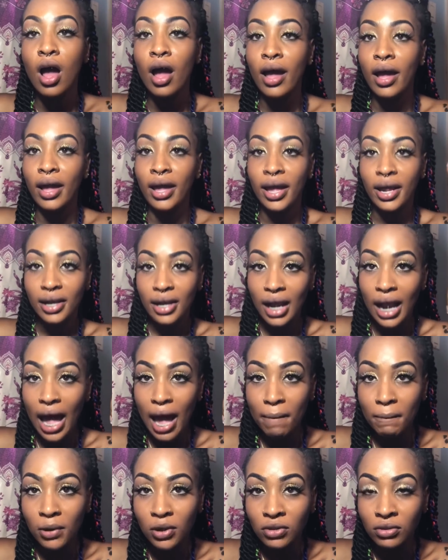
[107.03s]
Hit the like
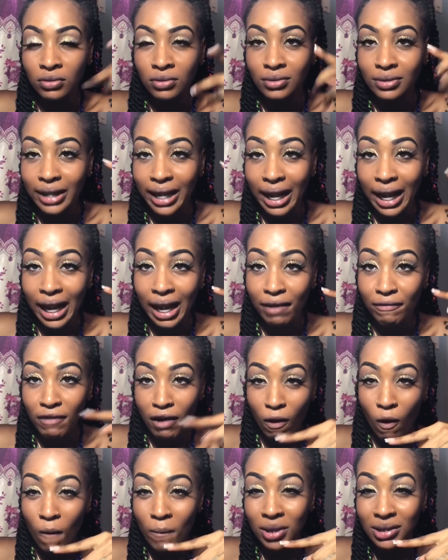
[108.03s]
button, leave a
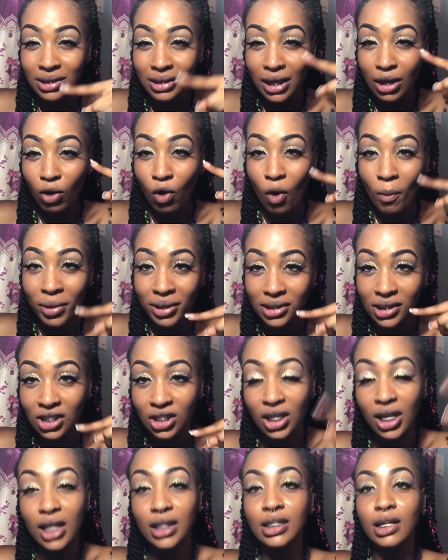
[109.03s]
comment in the comment section
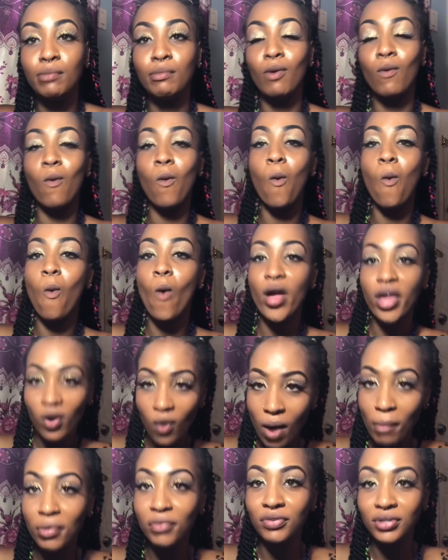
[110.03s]
and tell me what you
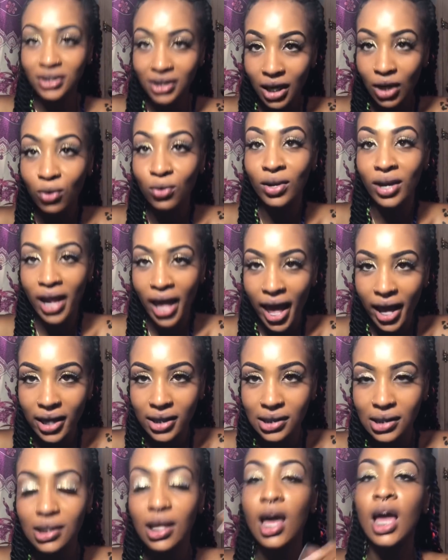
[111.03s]
want me to tell you next.
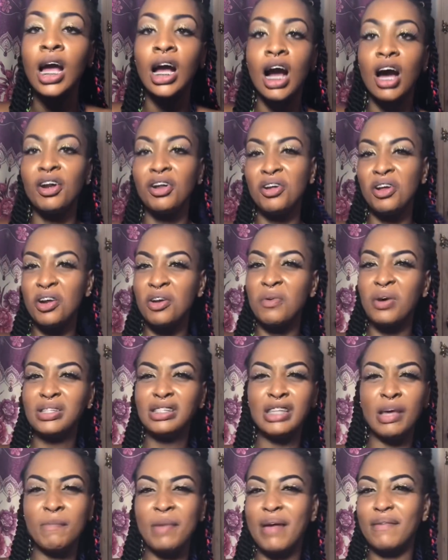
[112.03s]
Because you don't know,
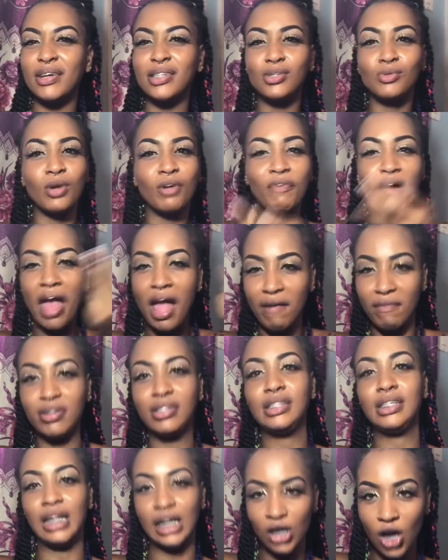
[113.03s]
say me have a story for
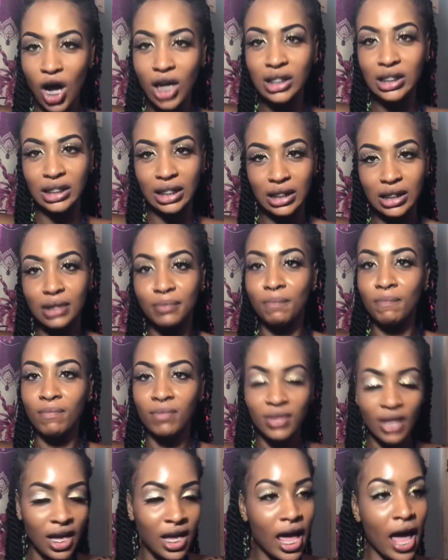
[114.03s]
everything, don't it?
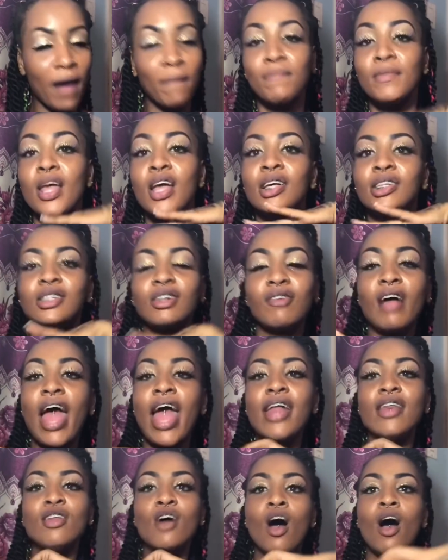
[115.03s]
Yeah. So right
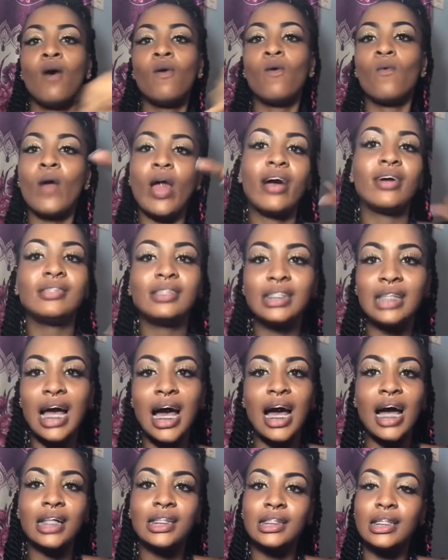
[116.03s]
now, we're going to
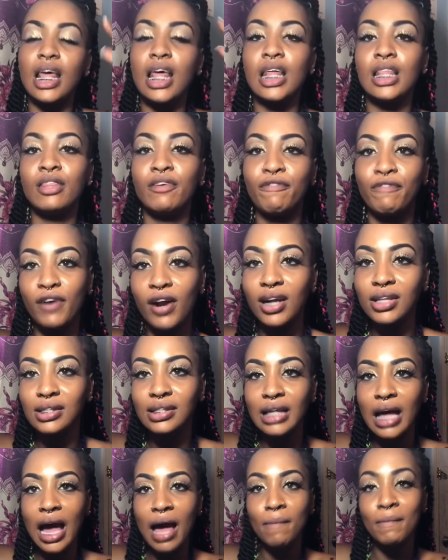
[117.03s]
start the first
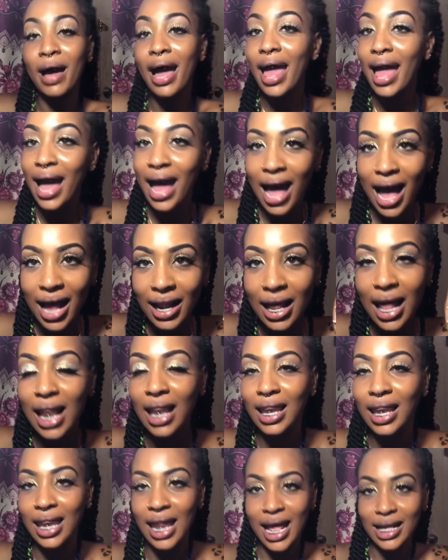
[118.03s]
time I had
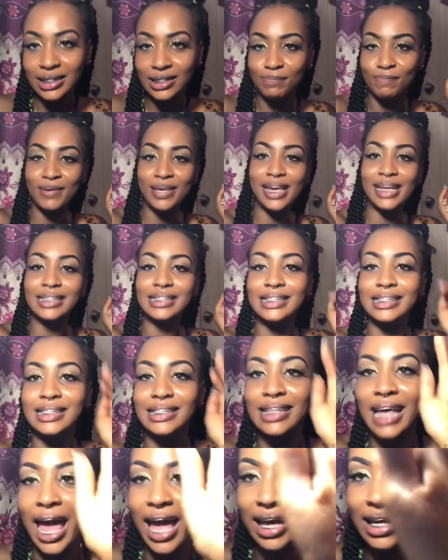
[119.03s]
lesbian sex.